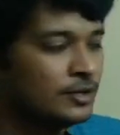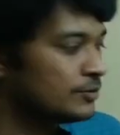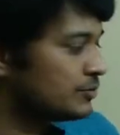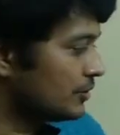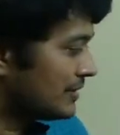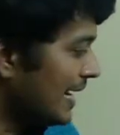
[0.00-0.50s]

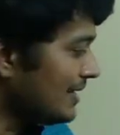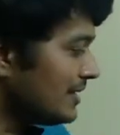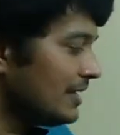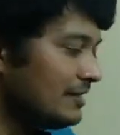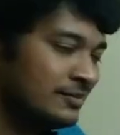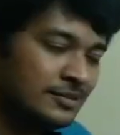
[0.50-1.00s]
So
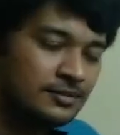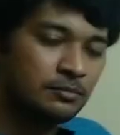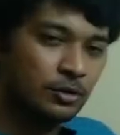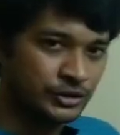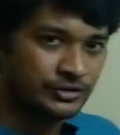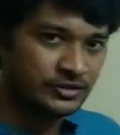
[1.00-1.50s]
that is
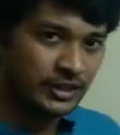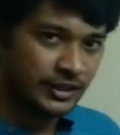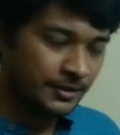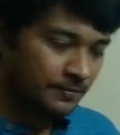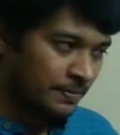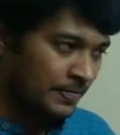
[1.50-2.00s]
motion
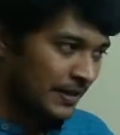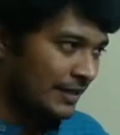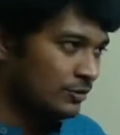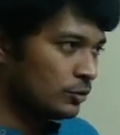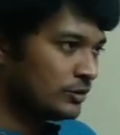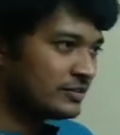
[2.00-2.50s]
study.
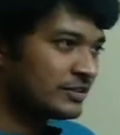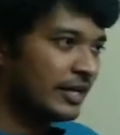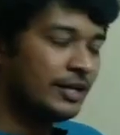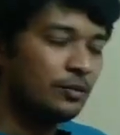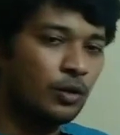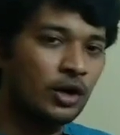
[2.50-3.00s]
And through the
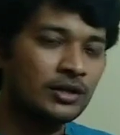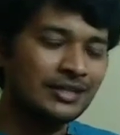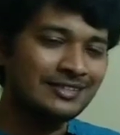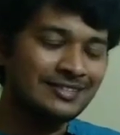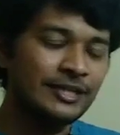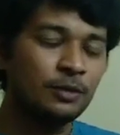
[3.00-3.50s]
study, what
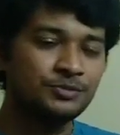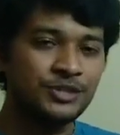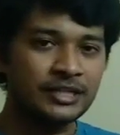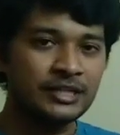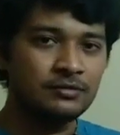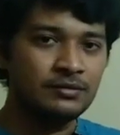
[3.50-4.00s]
is the
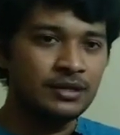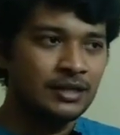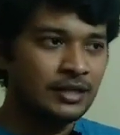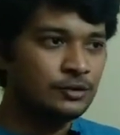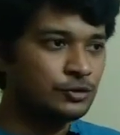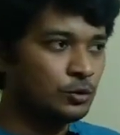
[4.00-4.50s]
objective?
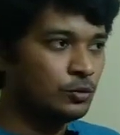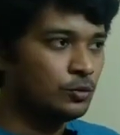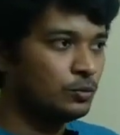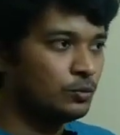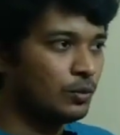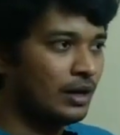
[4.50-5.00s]
Is
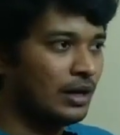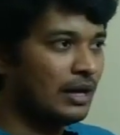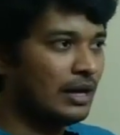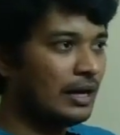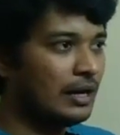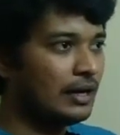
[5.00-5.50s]
to
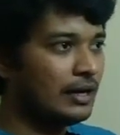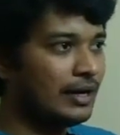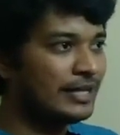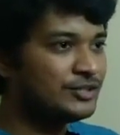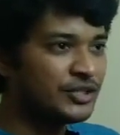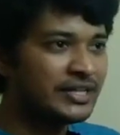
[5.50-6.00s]

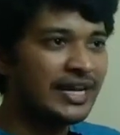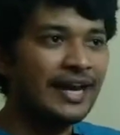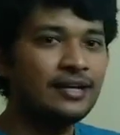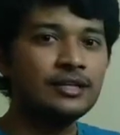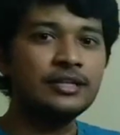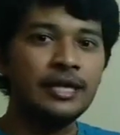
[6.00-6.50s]

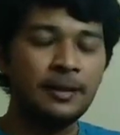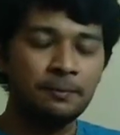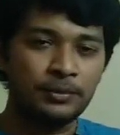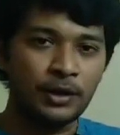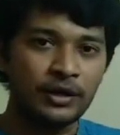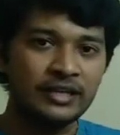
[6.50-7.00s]
educate the
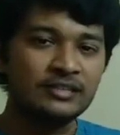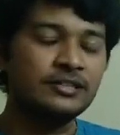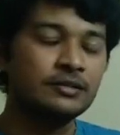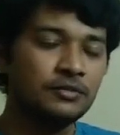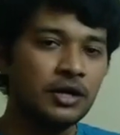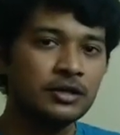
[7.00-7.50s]
employees,
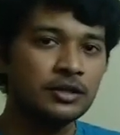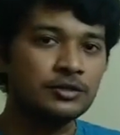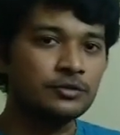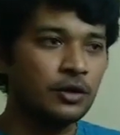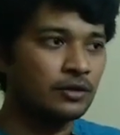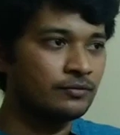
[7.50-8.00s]
the
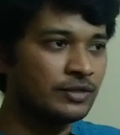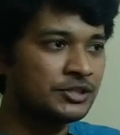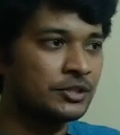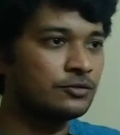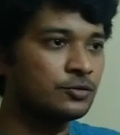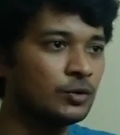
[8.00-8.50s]
workers, on which
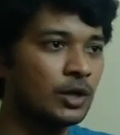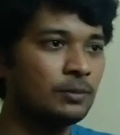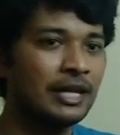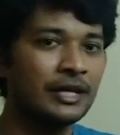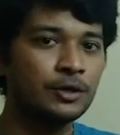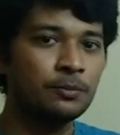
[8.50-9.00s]
are the
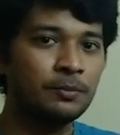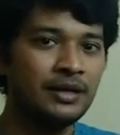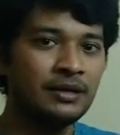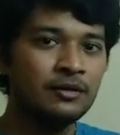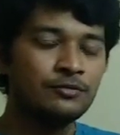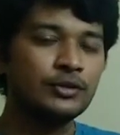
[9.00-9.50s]
suitable
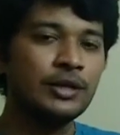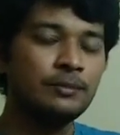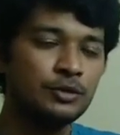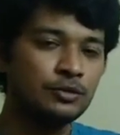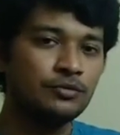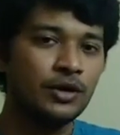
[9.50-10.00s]
equipment for
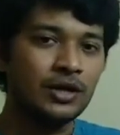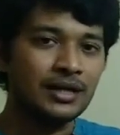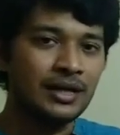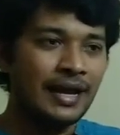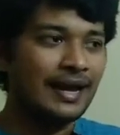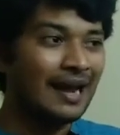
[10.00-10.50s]
them to work
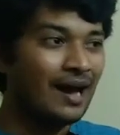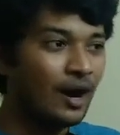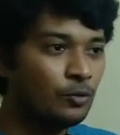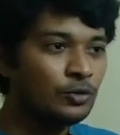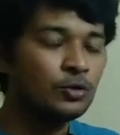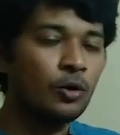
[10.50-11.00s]
and
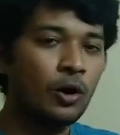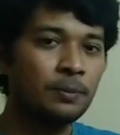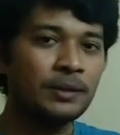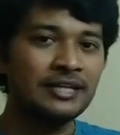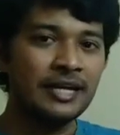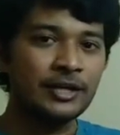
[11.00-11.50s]
how to
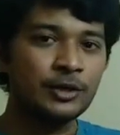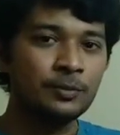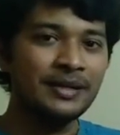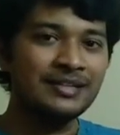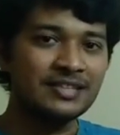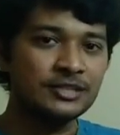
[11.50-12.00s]
operate that
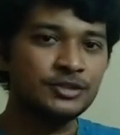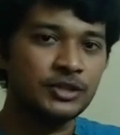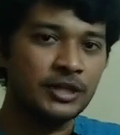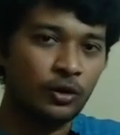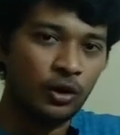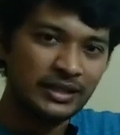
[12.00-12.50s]
equipment such
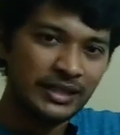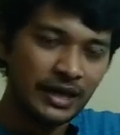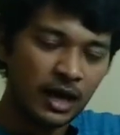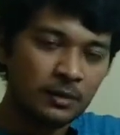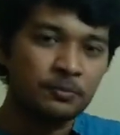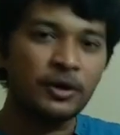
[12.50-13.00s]
that all the
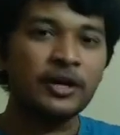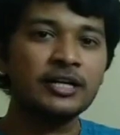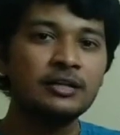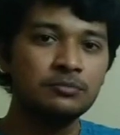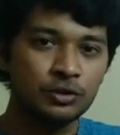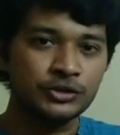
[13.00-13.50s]

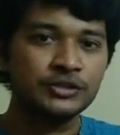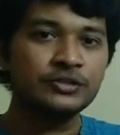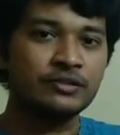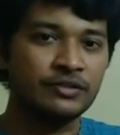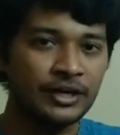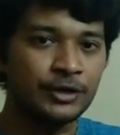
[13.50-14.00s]
unproductive motions
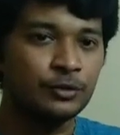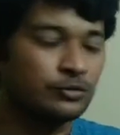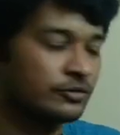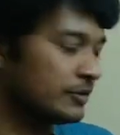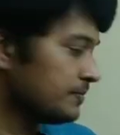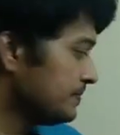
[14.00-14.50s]
are reduced.